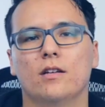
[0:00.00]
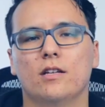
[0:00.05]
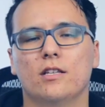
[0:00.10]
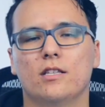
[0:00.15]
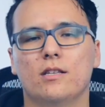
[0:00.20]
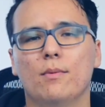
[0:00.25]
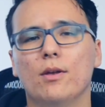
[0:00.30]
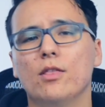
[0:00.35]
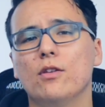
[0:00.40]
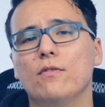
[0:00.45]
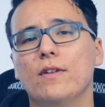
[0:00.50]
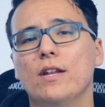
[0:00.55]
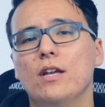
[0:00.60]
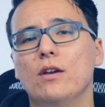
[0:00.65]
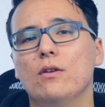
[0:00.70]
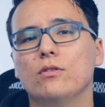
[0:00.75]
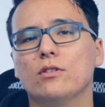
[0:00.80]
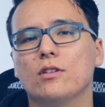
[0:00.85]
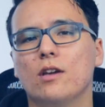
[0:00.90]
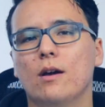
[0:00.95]
Some other
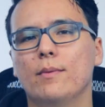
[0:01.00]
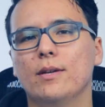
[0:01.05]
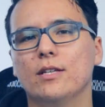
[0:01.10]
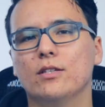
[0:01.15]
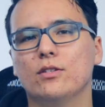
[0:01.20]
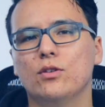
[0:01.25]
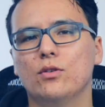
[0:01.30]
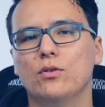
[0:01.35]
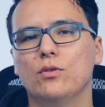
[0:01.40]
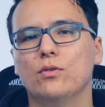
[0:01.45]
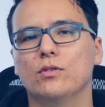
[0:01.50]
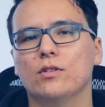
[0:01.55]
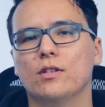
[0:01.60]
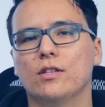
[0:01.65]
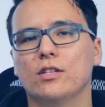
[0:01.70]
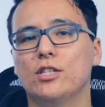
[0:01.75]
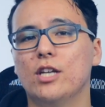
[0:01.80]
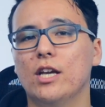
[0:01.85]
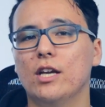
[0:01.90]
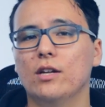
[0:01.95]
videos coming soon to
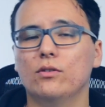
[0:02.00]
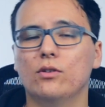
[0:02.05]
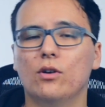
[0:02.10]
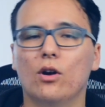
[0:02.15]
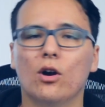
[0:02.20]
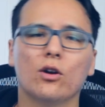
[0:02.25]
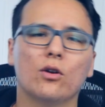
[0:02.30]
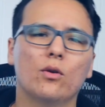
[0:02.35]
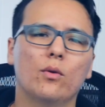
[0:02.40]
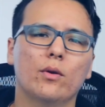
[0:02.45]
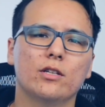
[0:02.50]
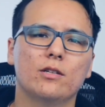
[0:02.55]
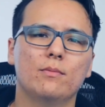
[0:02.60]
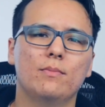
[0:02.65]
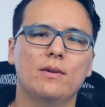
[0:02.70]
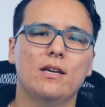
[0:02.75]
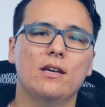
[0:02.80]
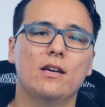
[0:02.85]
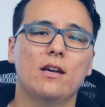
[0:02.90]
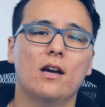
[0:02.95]
the channel are going to
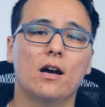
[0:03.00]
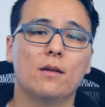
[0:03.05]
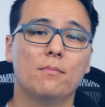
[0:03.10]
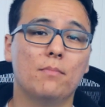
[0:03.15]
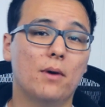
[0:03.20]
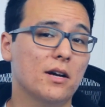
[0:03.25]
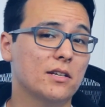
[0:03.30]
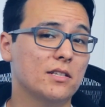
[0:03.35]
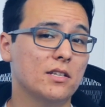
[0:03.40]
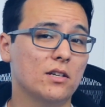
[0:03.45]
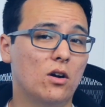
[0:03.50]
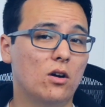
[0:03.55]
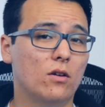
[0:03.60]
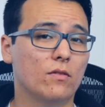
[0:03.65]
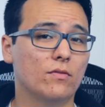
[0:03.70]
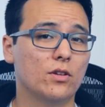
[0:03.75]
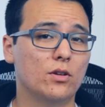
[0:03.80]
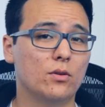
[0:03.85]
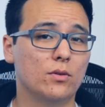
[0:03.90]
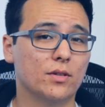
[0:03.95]
be unboxing all
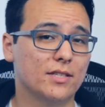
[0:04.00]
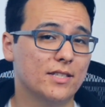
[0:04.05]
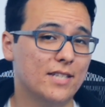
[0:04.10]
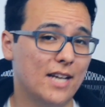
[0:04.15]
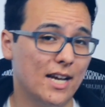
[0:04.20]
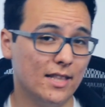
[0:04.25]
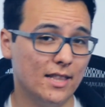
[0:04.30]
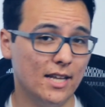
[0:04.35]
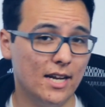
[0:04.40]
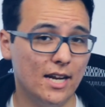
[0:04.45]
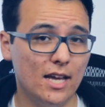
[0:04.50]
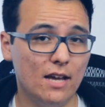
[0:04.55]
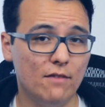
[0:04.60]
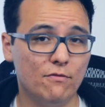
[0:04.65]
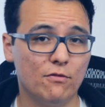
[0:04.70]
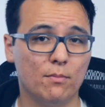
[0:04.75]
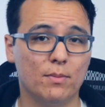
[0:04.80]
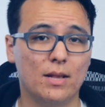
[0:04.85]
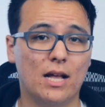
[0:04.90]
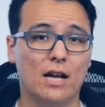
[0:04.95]
of the newest tech that I get
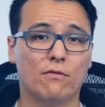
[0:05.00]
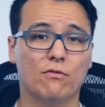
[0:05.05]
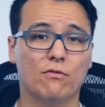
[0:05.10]
for Black